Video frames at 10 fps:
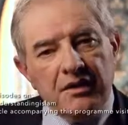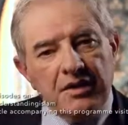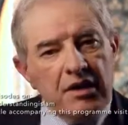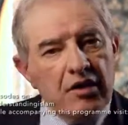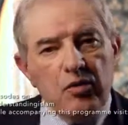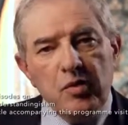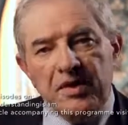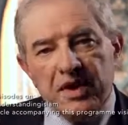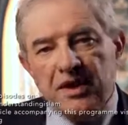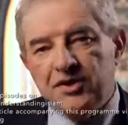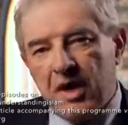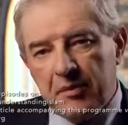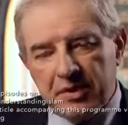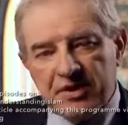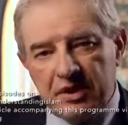To go with each
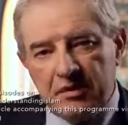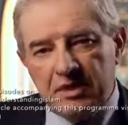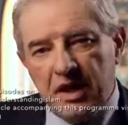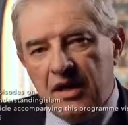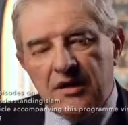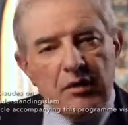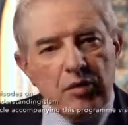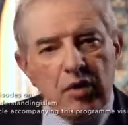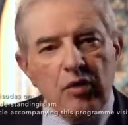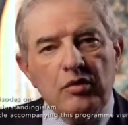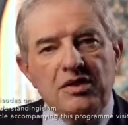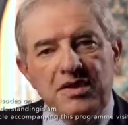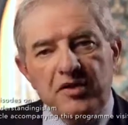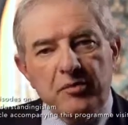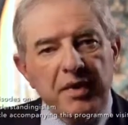episode, there will
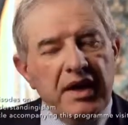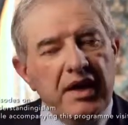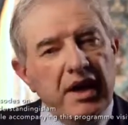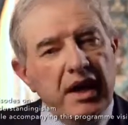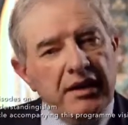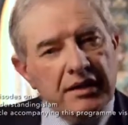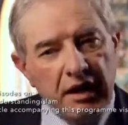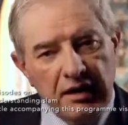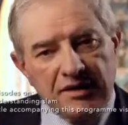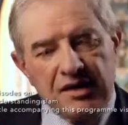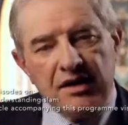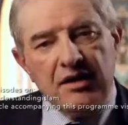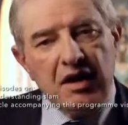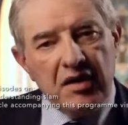also be an article